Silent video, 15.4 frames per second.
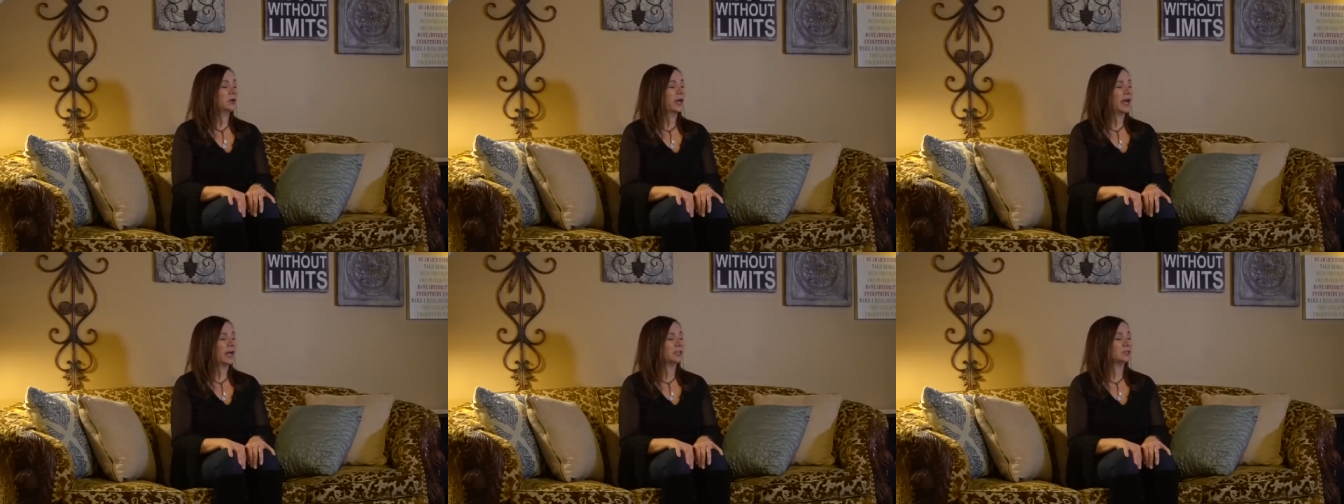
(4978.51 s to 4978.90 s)

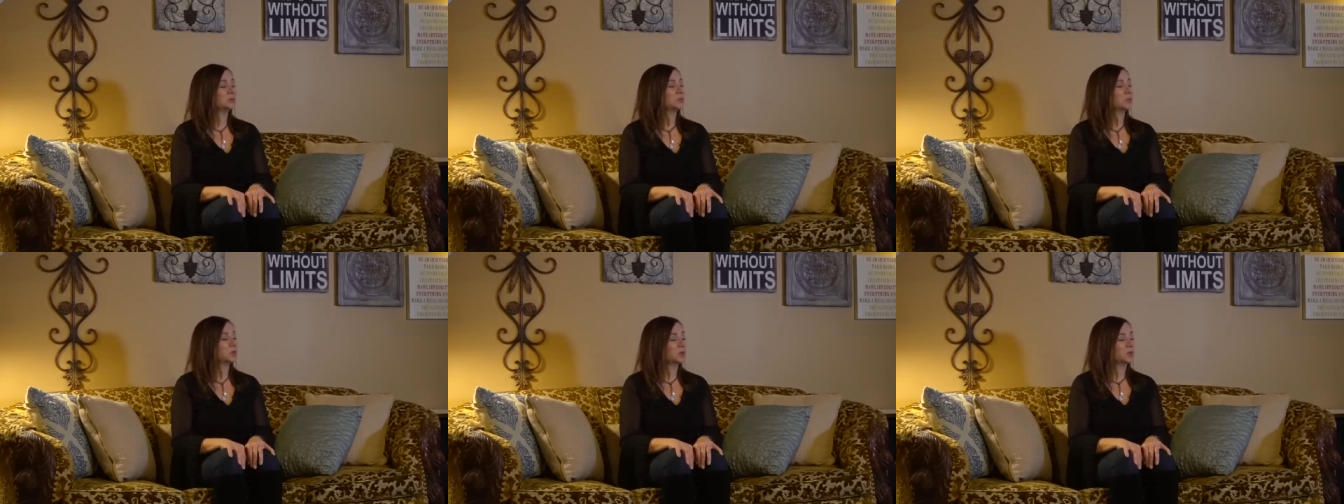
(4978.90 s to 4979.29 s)
and
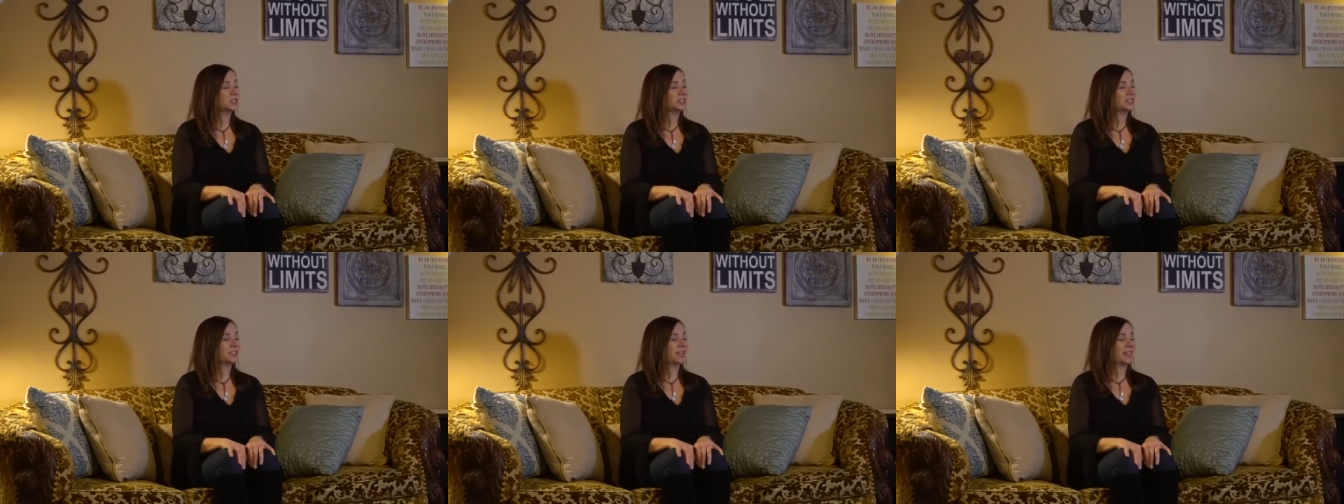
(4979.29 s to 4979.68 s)

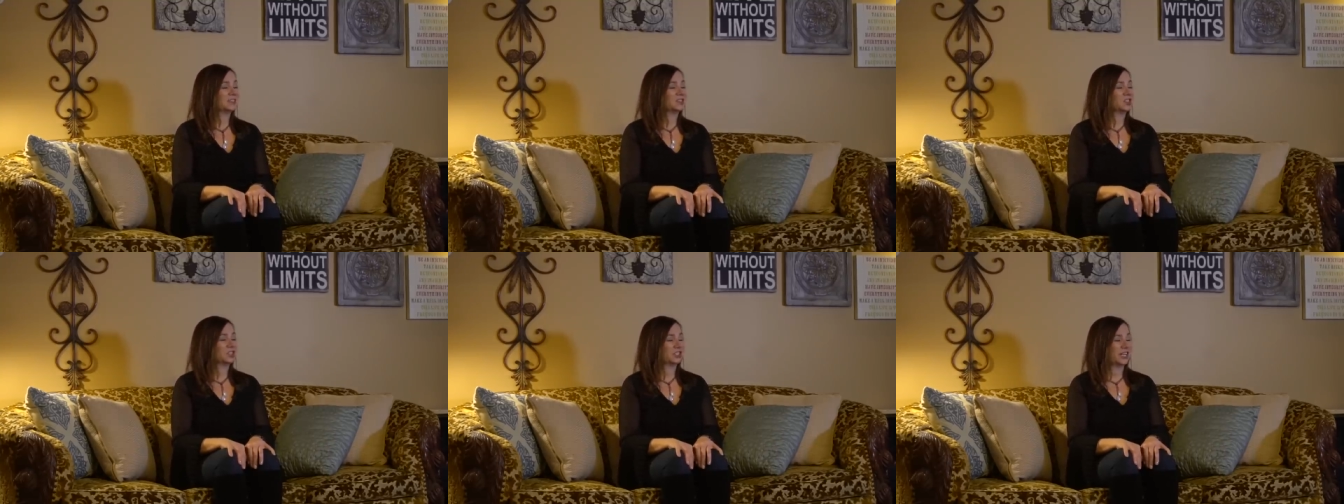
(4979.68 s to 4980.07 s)
molded
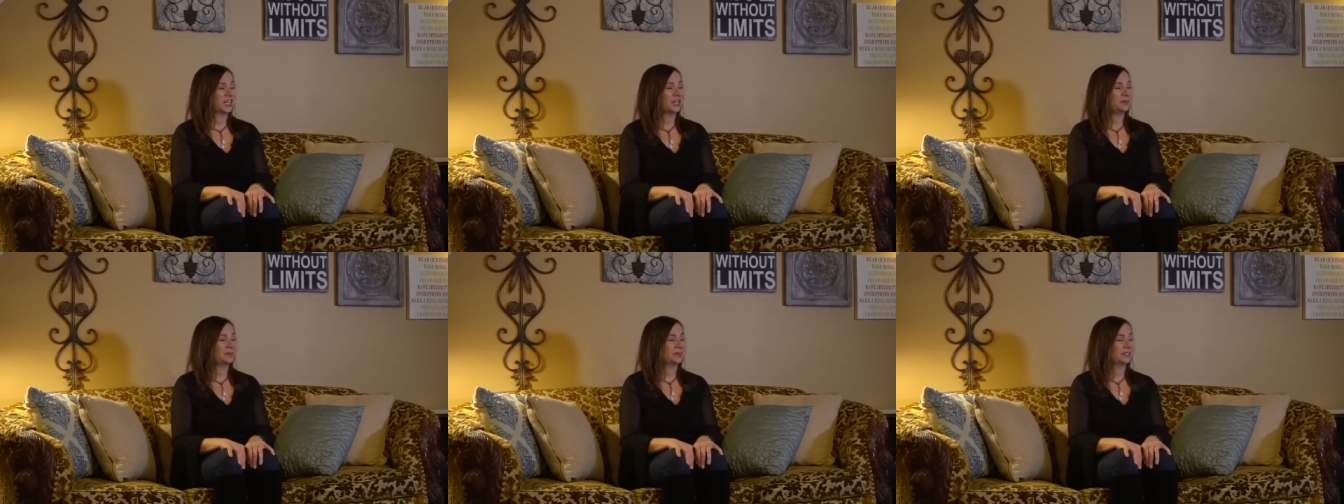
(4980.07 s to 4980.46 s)
and
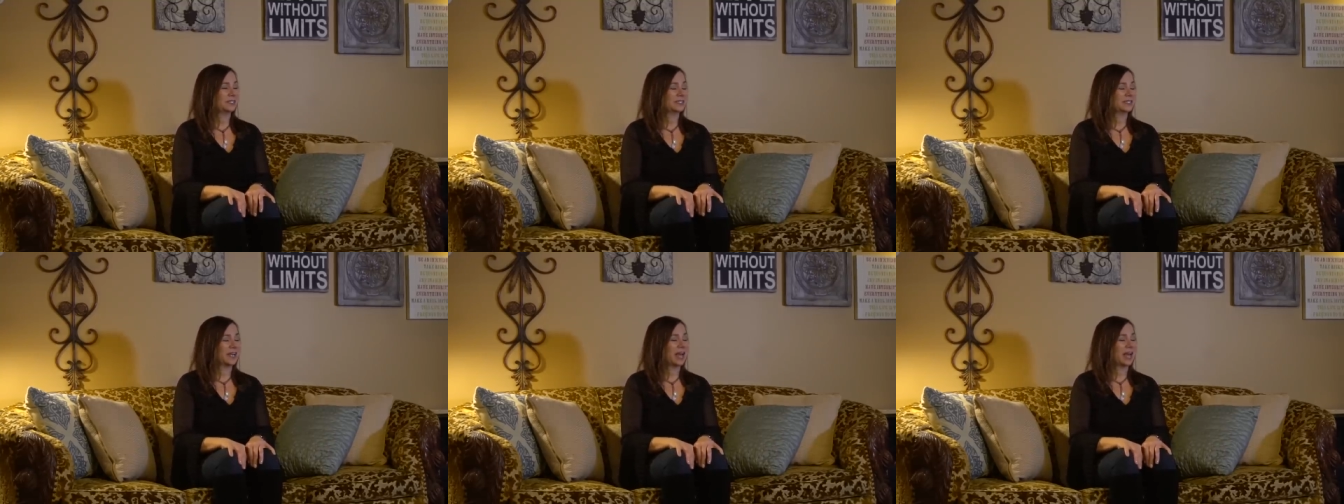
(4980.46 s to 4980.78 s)
shaped